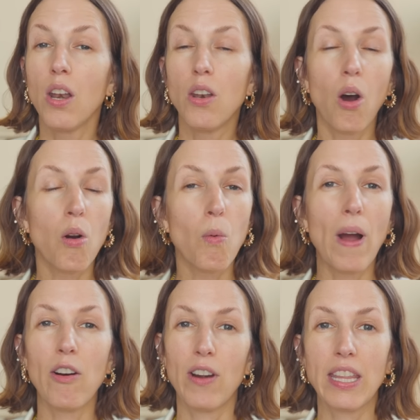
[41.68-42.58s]
long
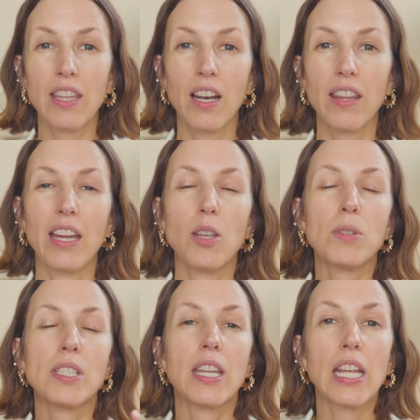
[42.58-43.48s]
wear or anything like that. You
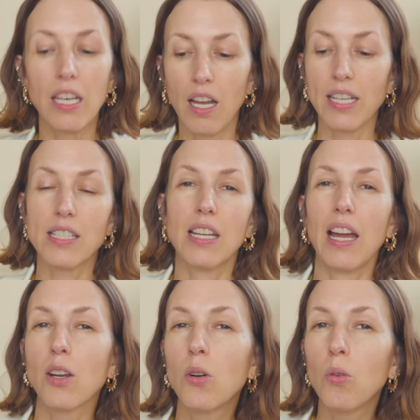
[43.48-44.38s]
want something light
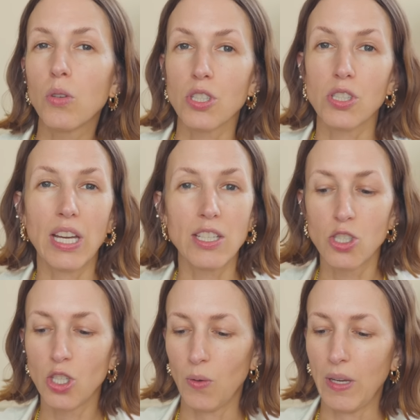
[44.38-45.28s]
and gorgeous and
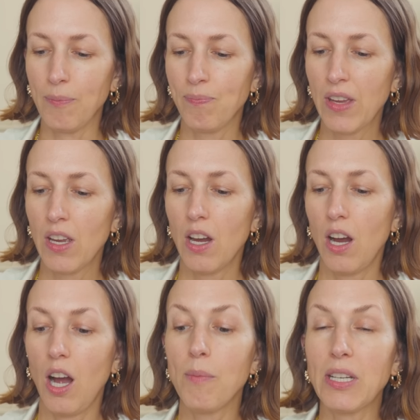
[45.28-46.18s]
dewy.
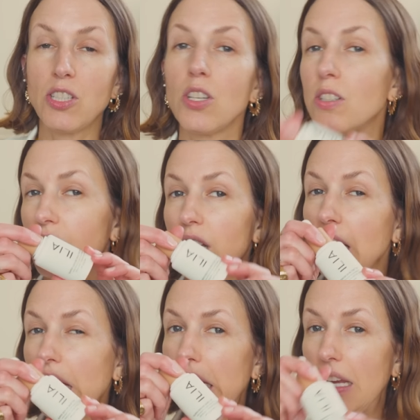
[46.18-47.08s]
I'm actually using
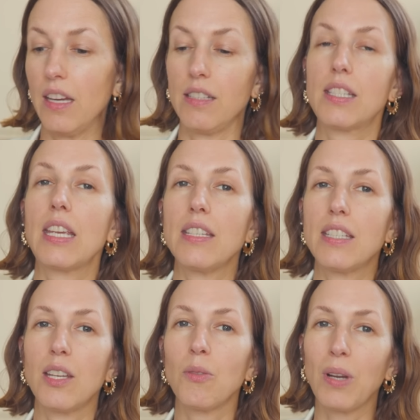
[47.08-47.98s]
the Ilia skin
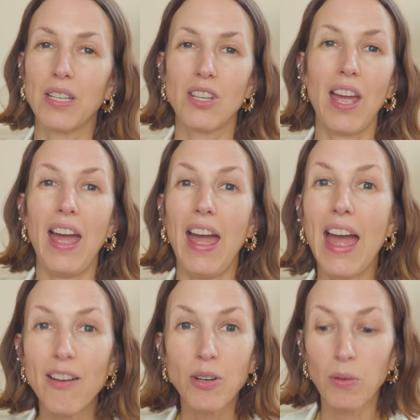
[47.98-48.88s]
tint, which
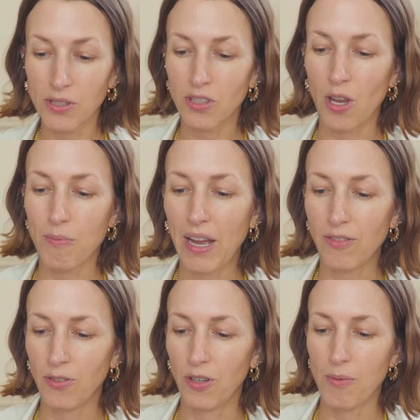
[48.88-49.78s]
everyone's going
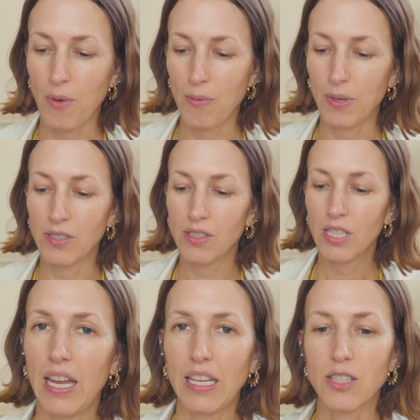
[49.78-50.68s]
mad for at the moment.
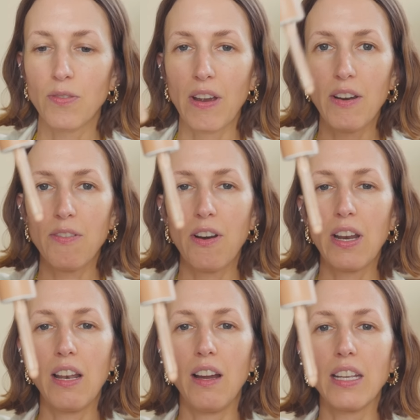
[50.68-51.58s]
It's very,
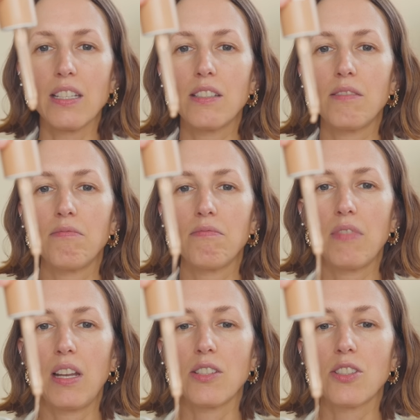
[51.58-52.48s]
very light.
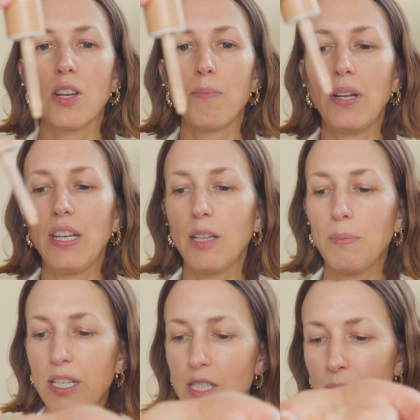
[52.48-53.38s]
I'm just going to put a little
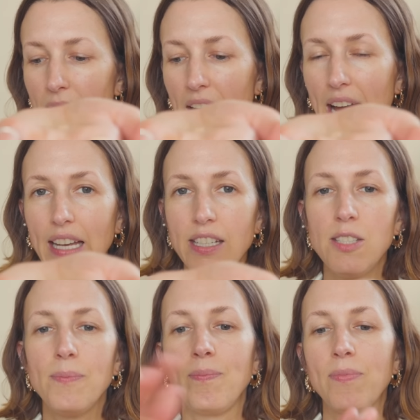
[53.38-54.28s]
bit into my hand.